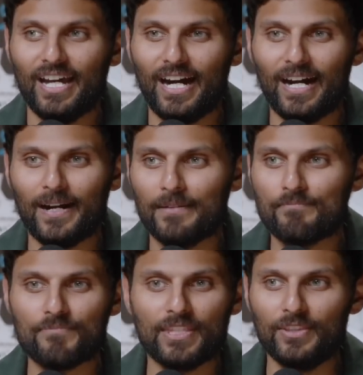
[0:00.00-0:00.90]

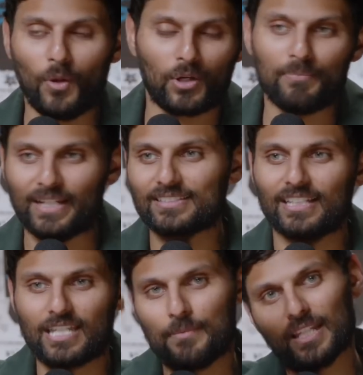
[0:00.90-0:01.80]
not a
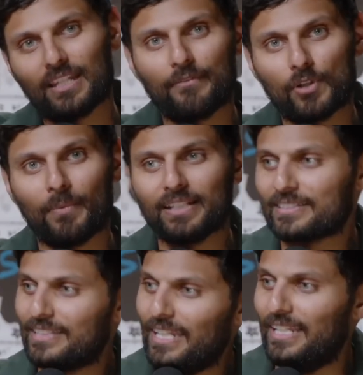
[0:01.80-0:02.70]
bedside table, I'd have it on my
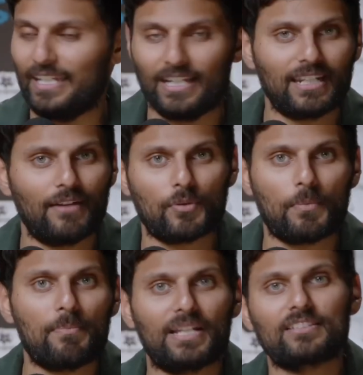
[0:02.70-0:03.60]
ceiling. I'd have it on
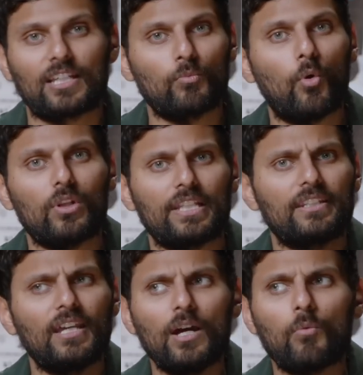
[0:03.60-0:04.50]
my bedside wall.
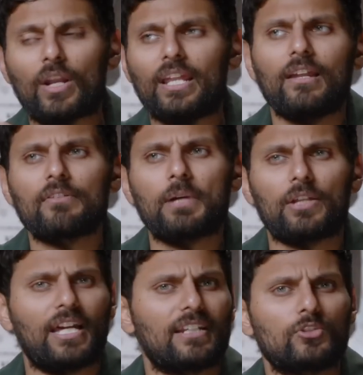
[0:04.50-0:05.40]
And what I love
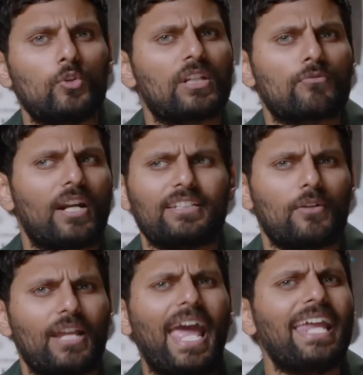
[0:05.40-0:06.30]
about that is you can write
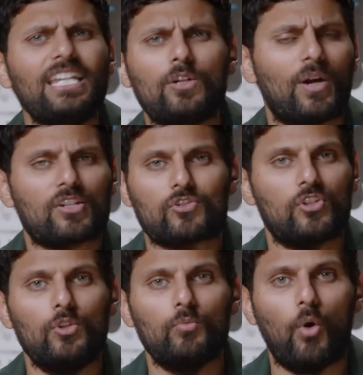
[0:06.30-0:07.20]
down any
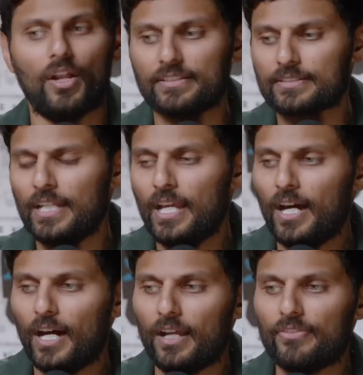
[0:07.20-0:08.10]
question you want.
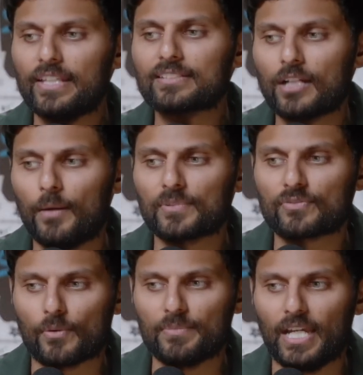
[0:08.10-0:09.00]
This comes
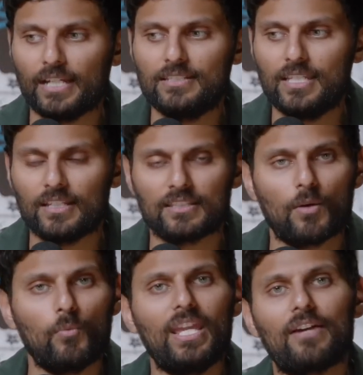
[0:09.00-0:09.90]
from the idea
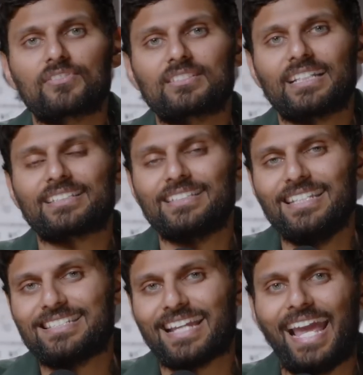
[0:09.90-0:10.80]
that we have
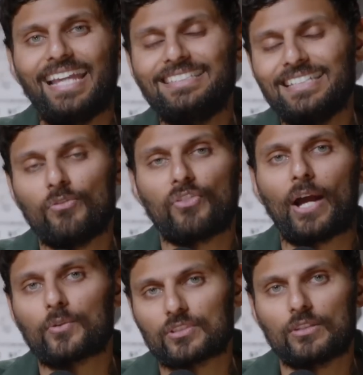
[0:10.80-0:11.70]
60 to
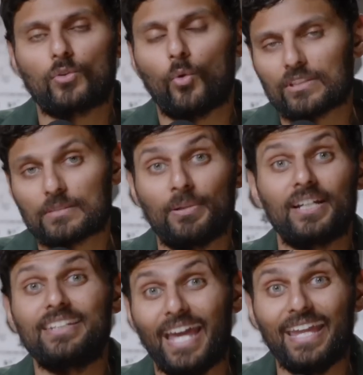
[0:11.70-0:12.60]
80,000 thoughts
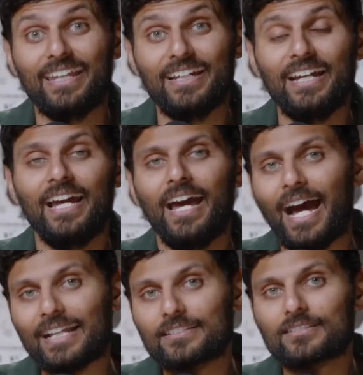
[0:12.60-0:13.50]
per day.
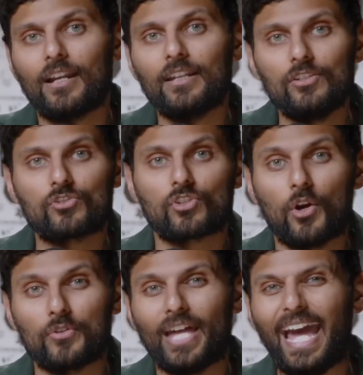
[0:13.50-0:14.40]
And studies
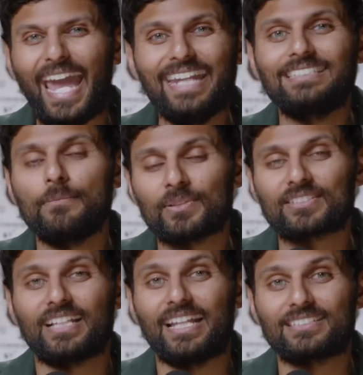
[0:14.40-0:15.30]
show that
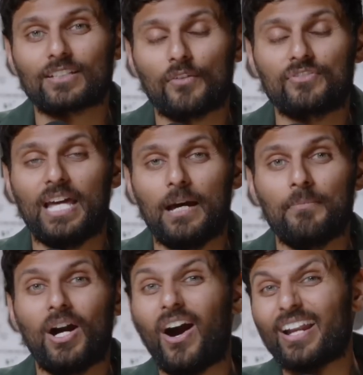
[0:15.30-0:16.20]
80% of
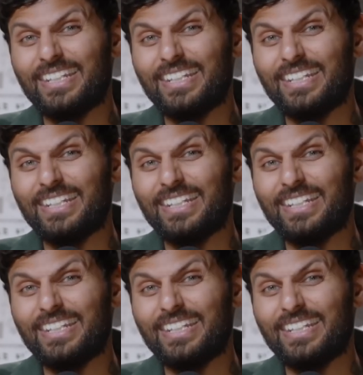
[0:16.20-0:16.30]
them are